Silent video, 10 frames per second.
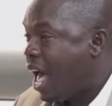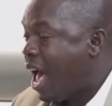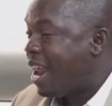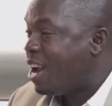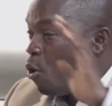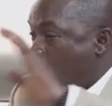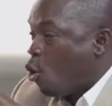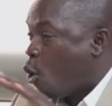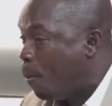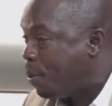And now
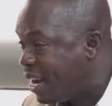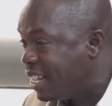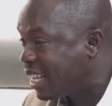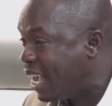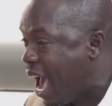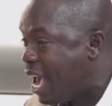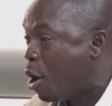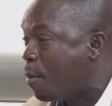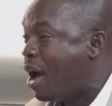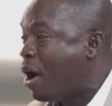we complaining, say, hey,
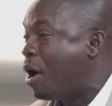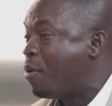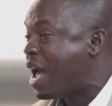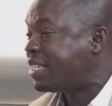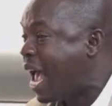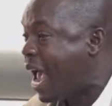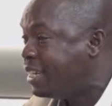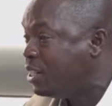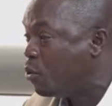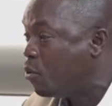we are
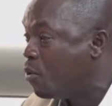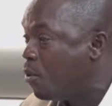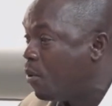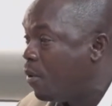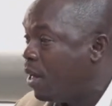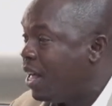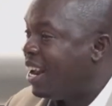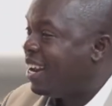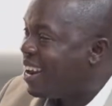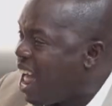saying you.
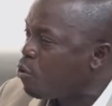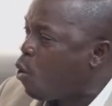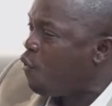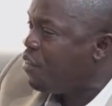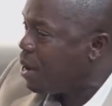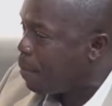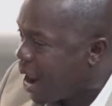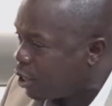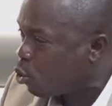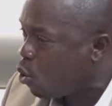Now COVID the
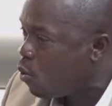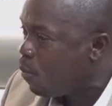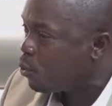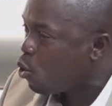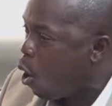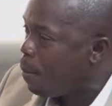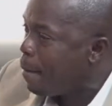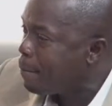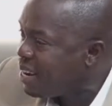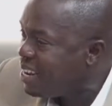brasso or
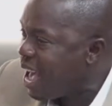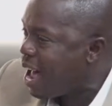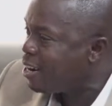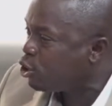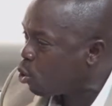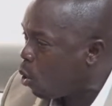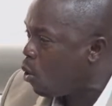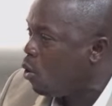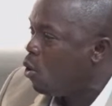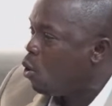mampeni arrest or
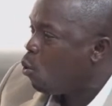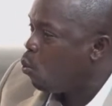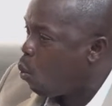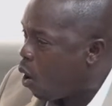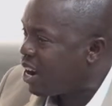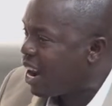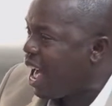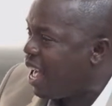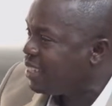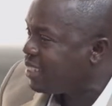one
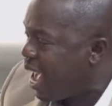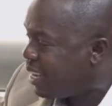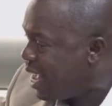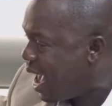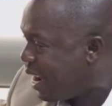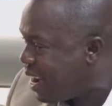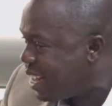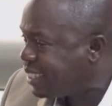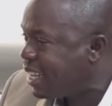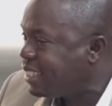a year
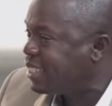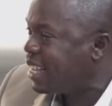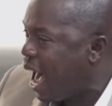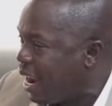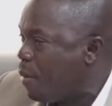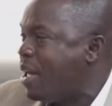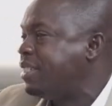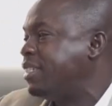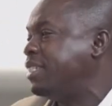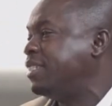nurses
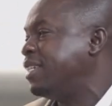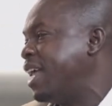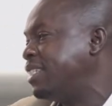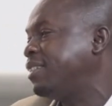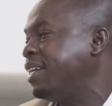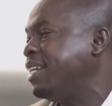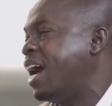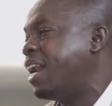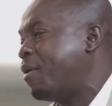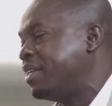allowances, nurses training
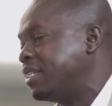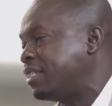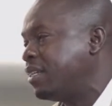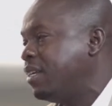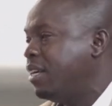allowances.